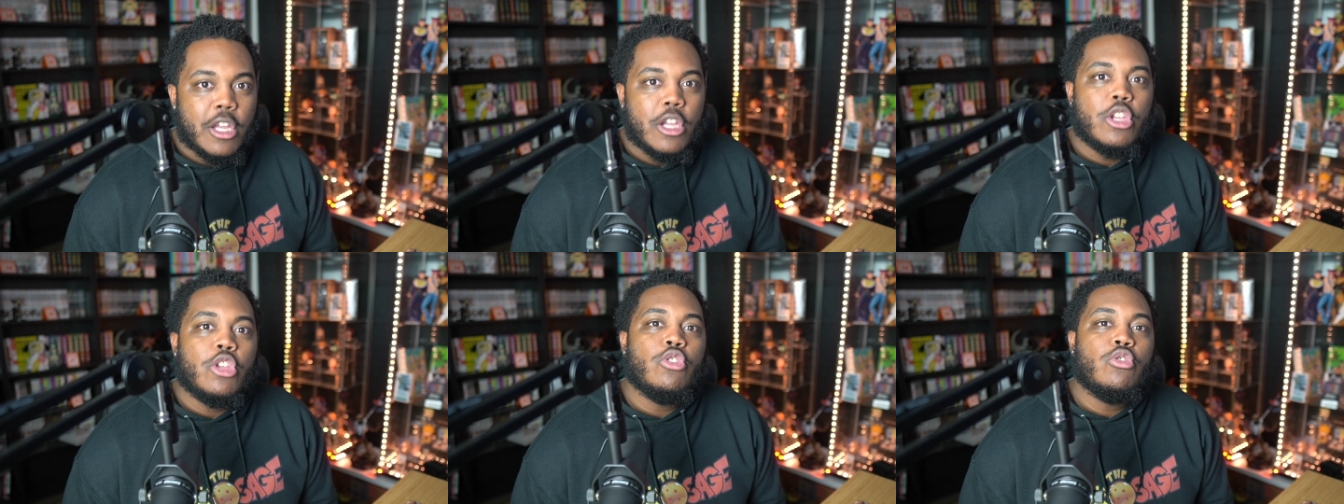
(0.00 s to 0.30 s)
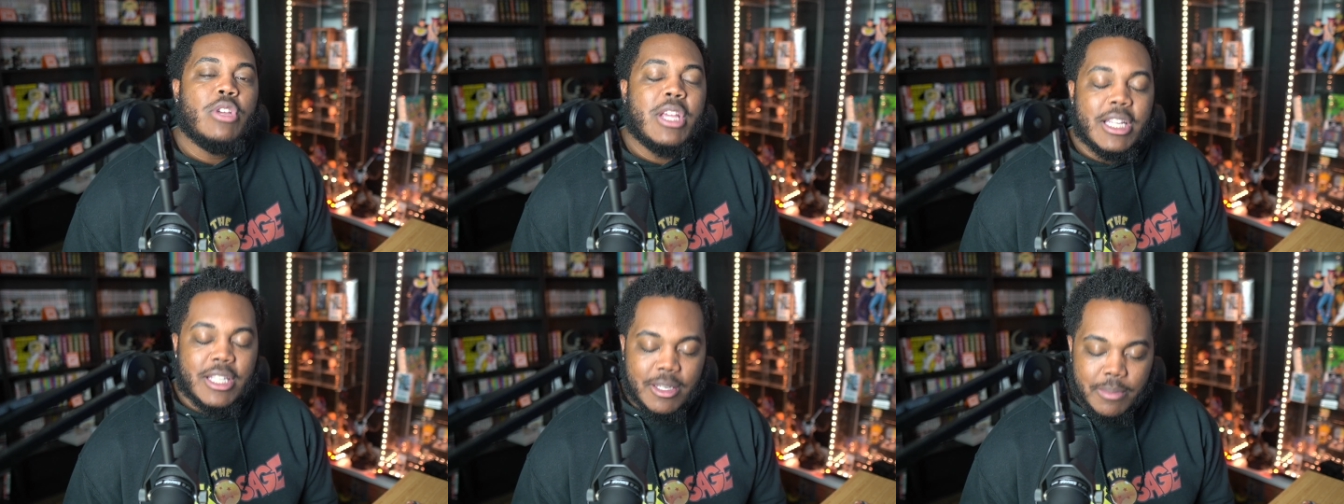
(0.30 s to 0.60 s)
you
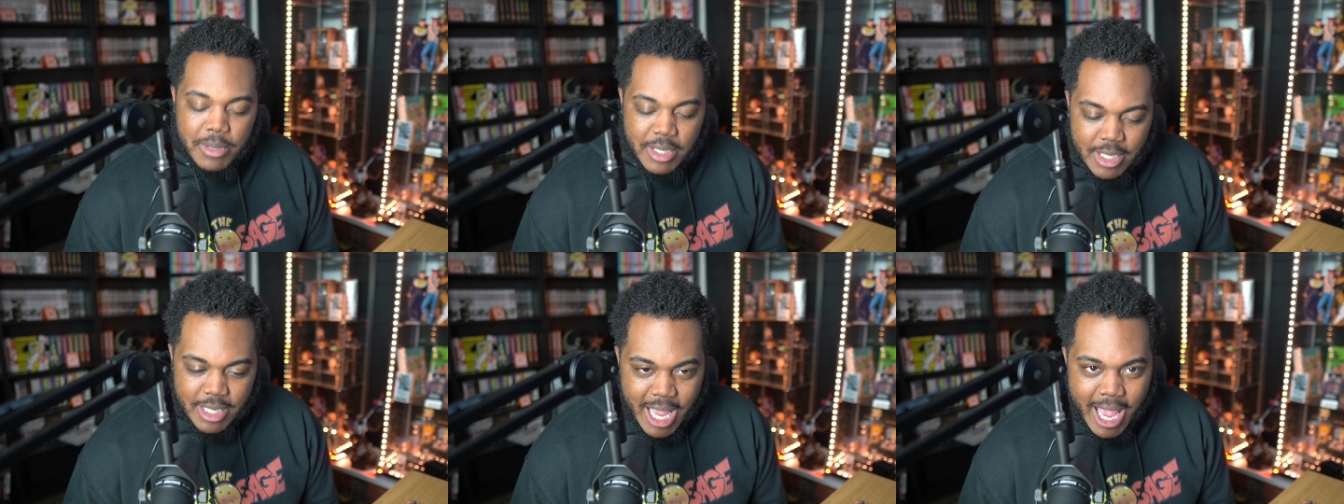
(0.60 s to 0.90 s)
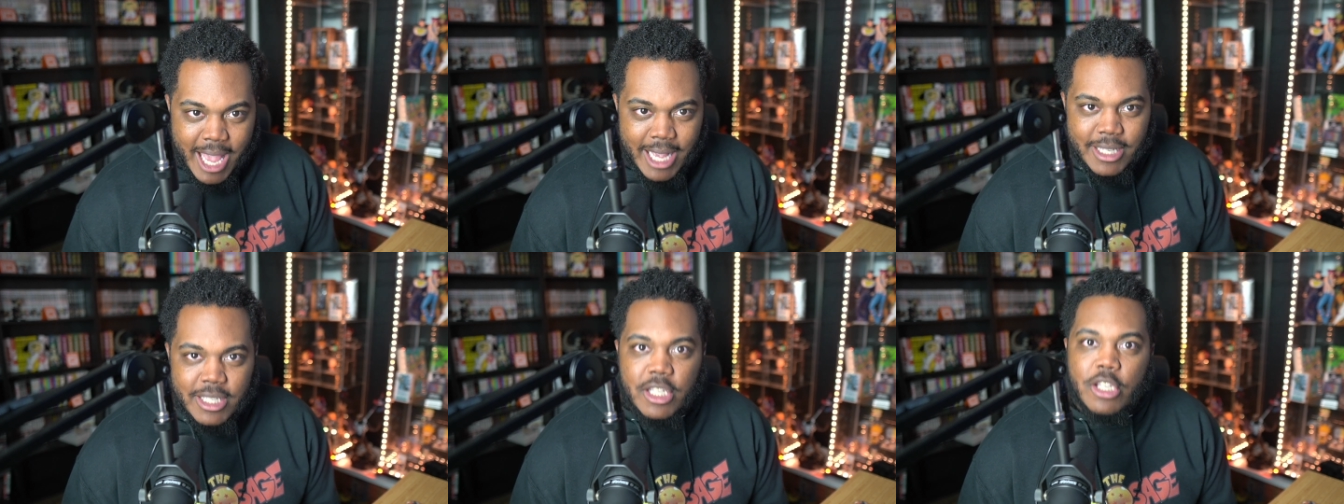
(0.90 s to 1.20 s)
get some
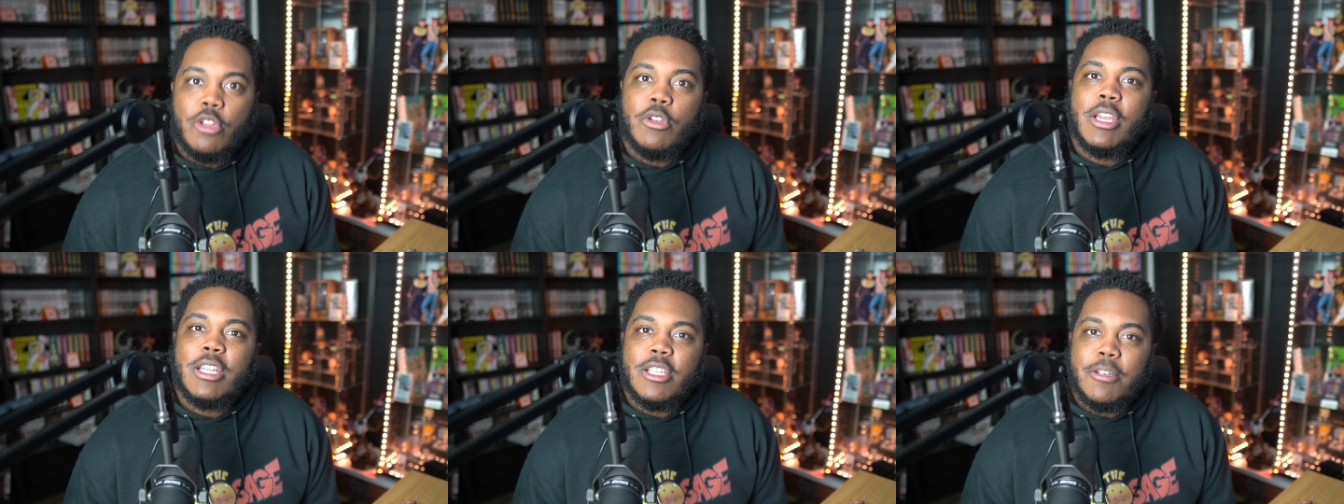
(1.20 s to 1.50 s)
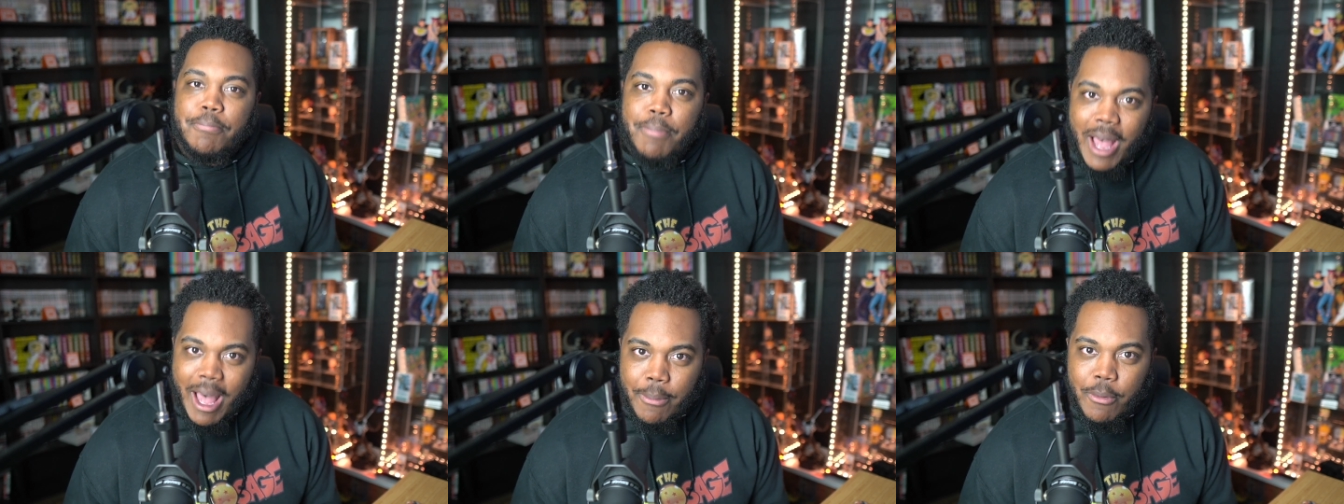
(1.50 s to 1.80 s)
snacks, you get your
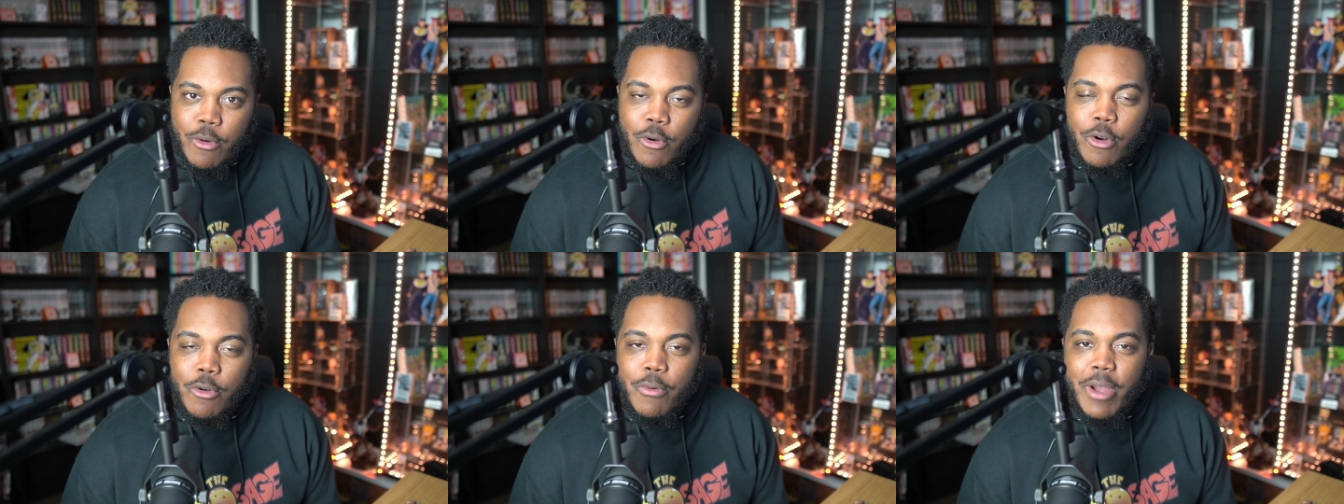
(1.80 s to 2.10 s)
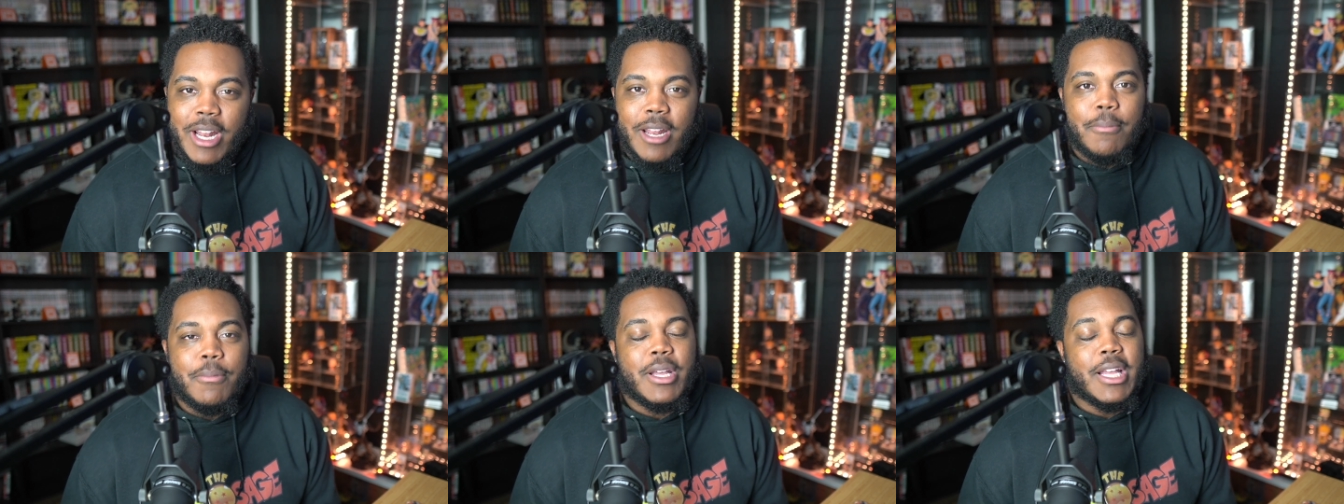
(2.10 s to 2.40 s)
popcorn
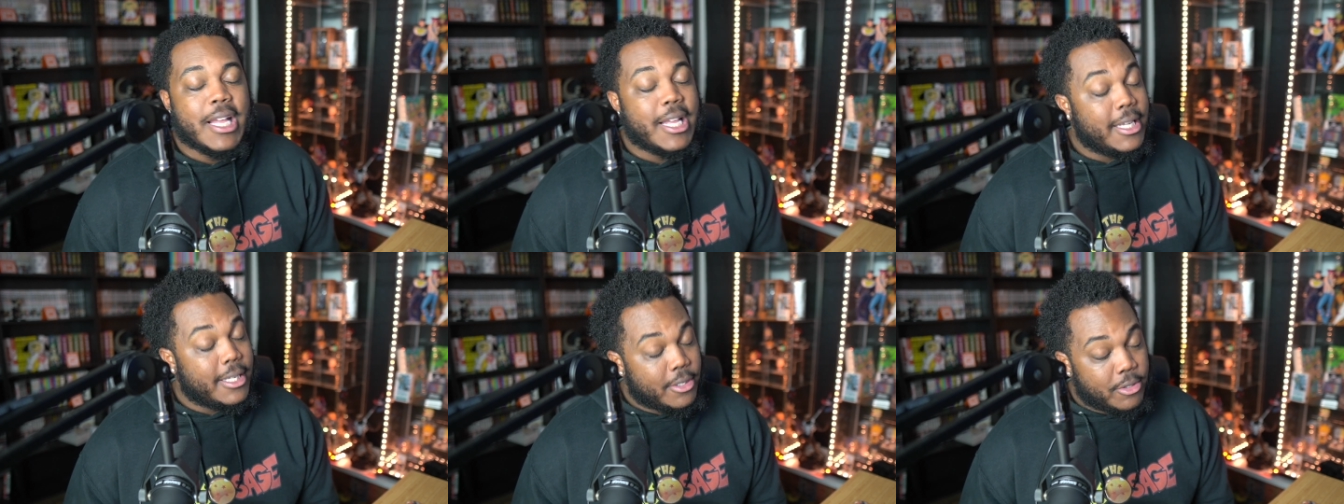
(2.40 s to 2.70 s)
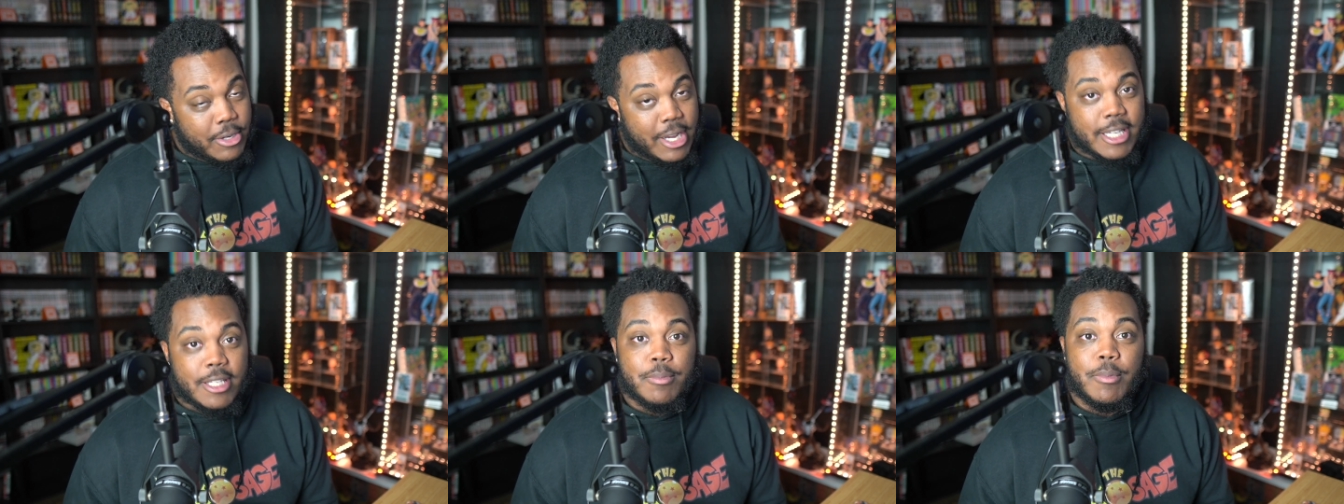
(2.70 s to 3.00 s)
ready because
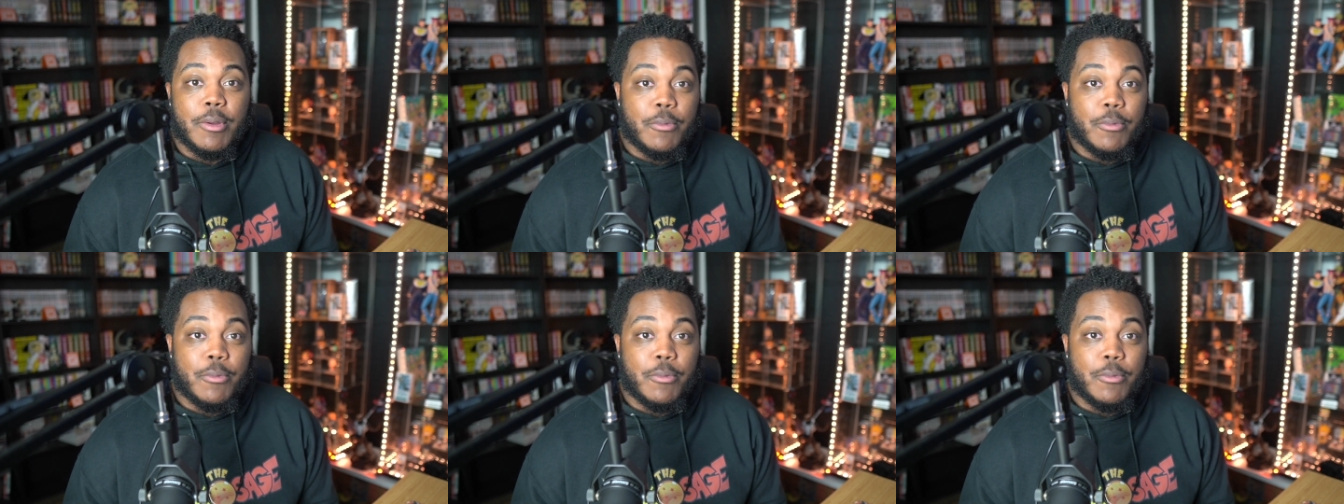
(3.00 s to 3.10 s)
trust me,